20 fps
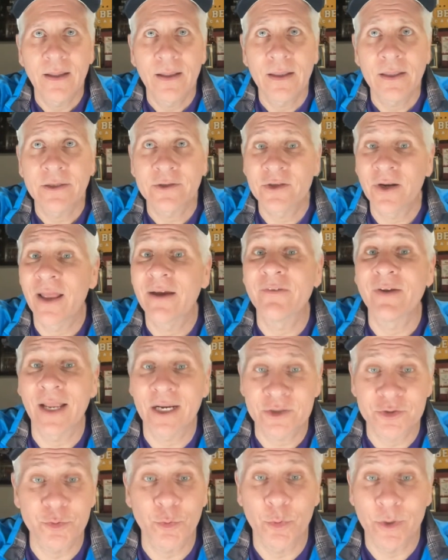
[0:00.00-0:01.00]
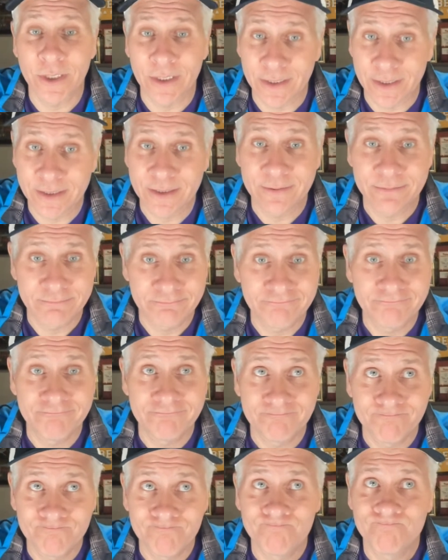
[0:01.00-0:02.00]
You're going to have an extra week.
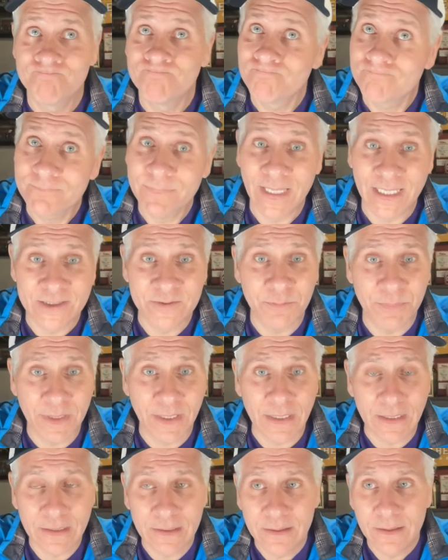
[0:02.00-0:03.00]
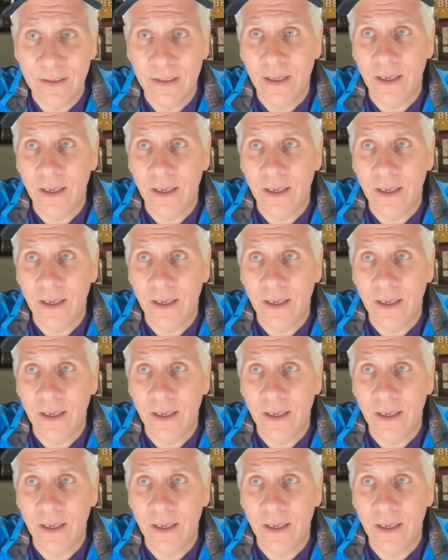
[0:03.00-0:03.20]
That's big.